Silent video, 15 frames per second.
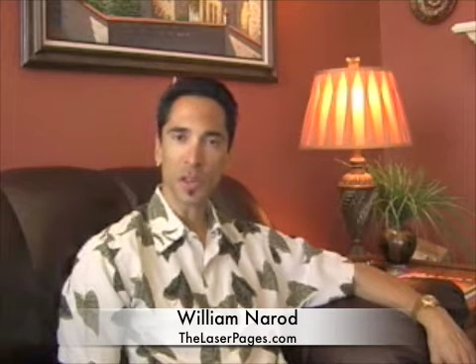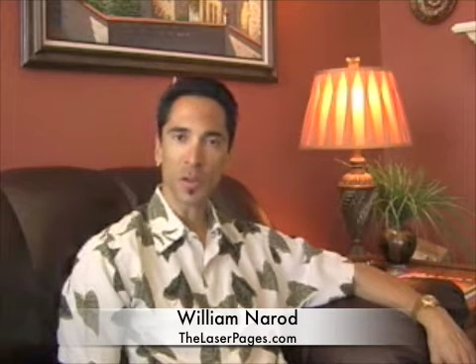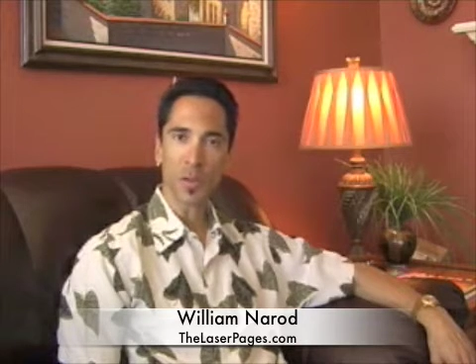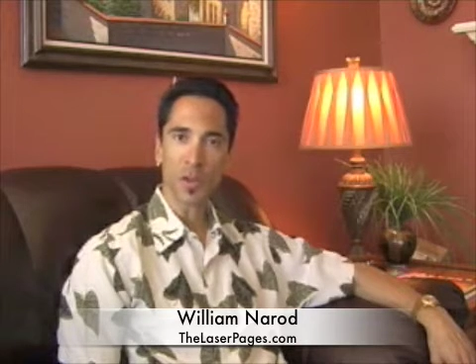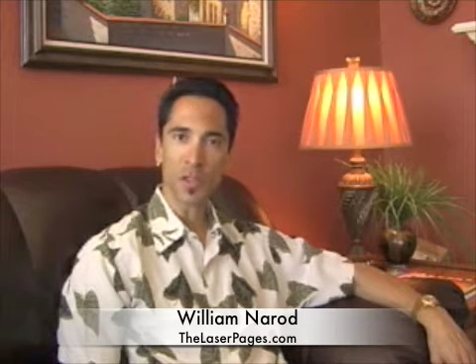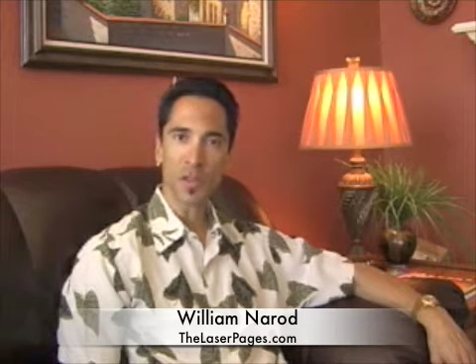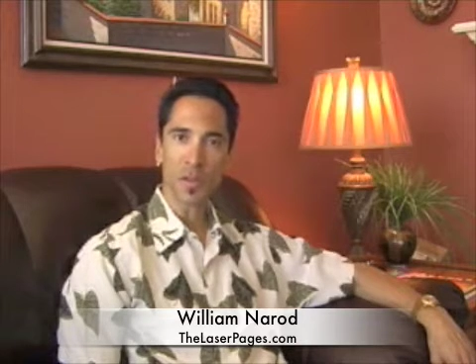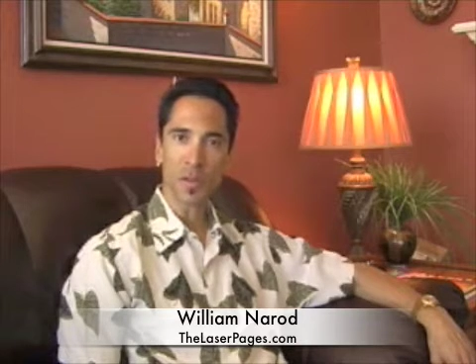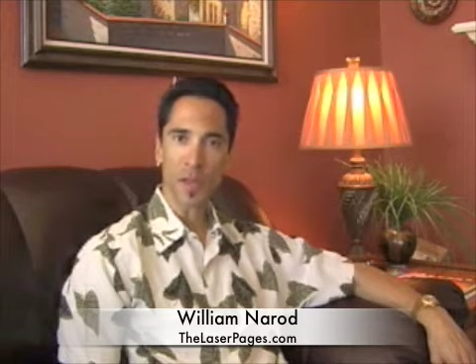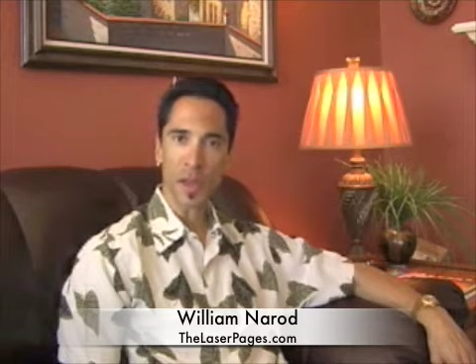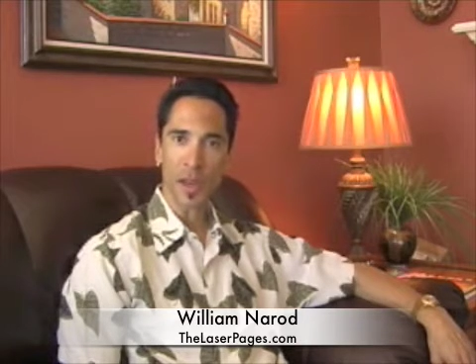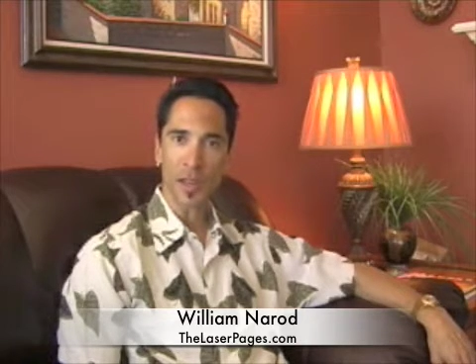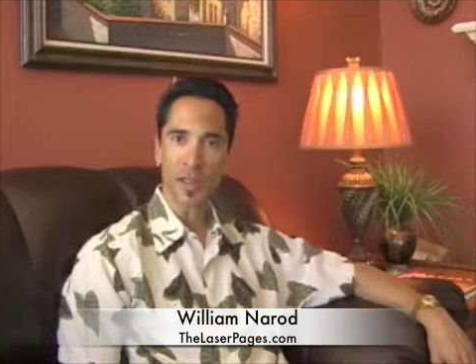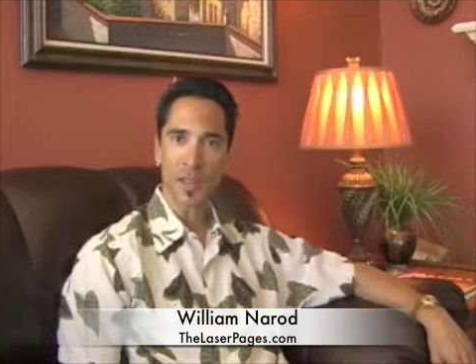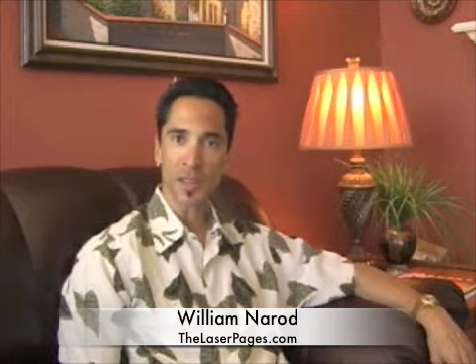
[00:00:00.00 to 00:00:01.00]
And the reason for
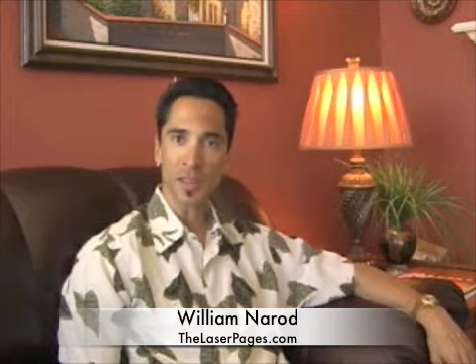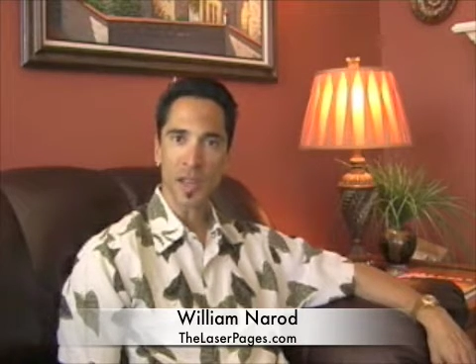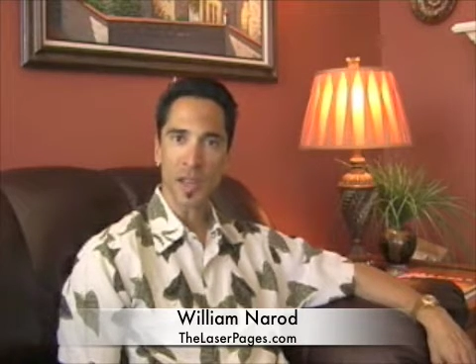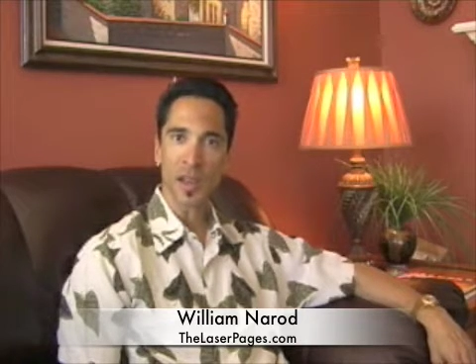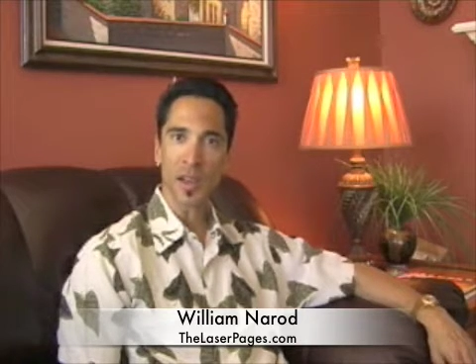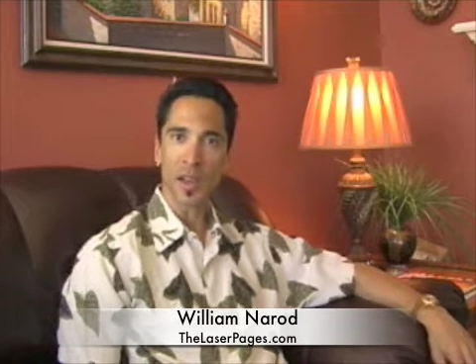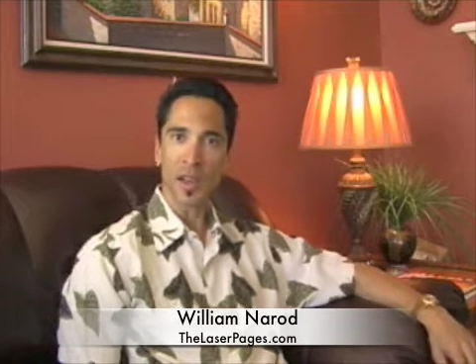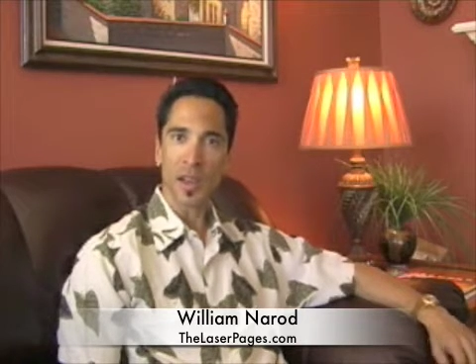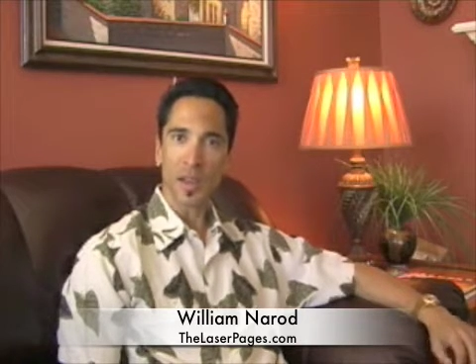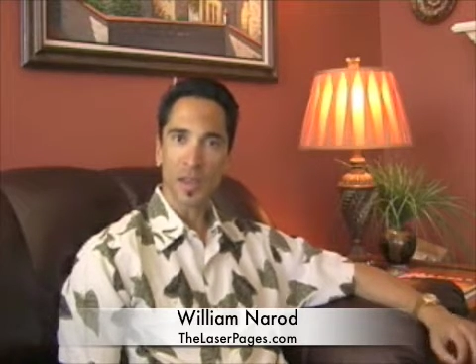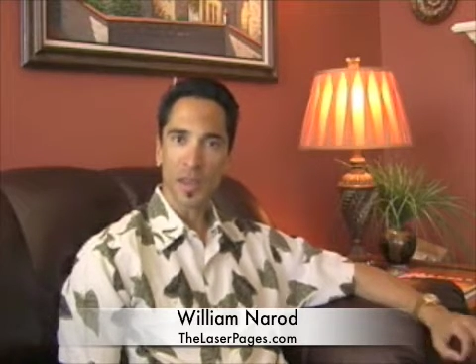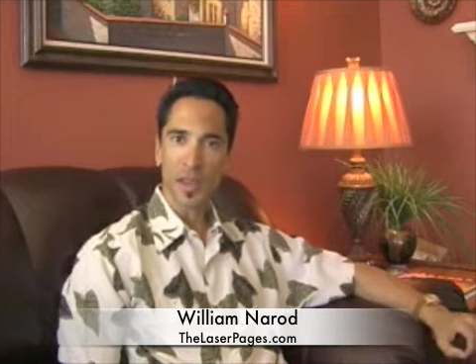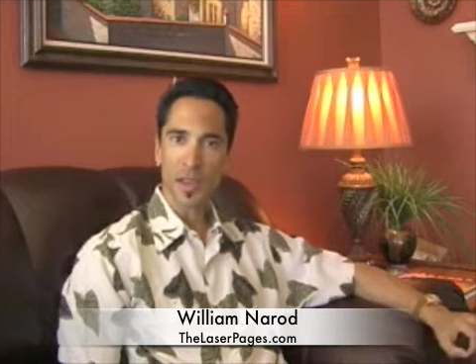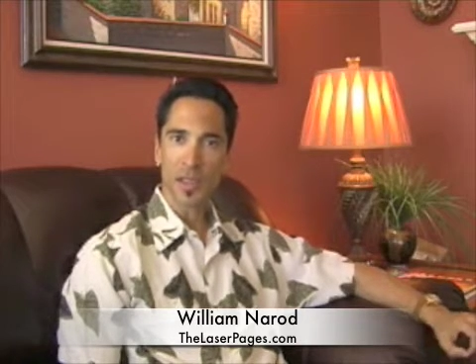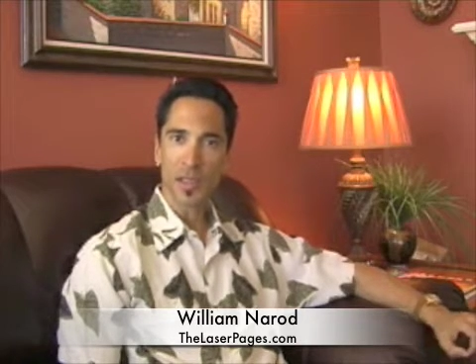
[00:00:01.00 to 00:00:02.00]
that is that
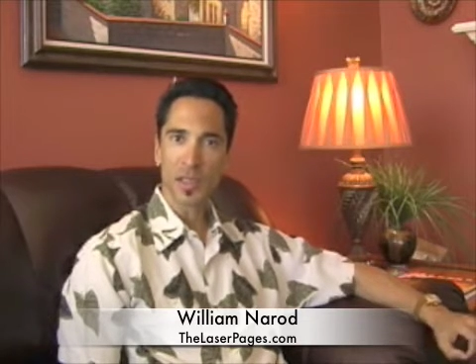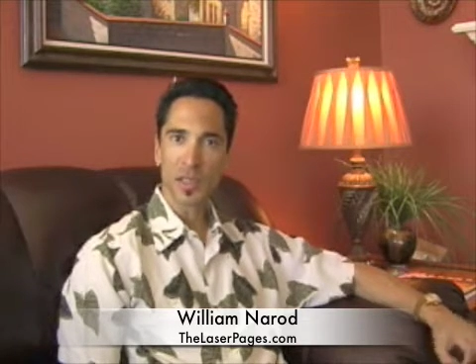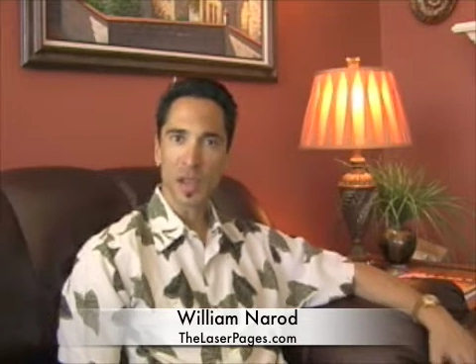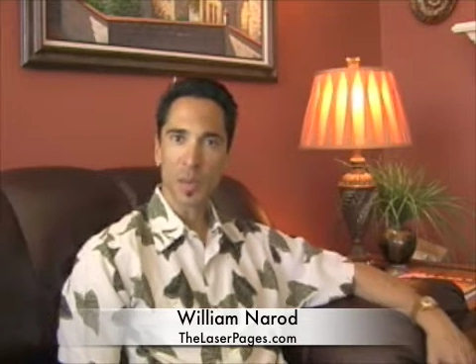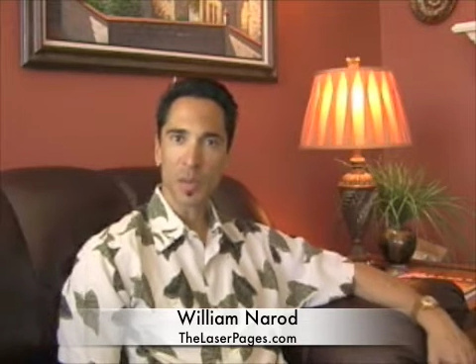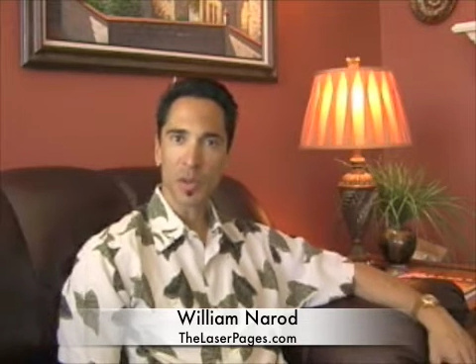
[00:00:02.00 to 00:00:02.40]
these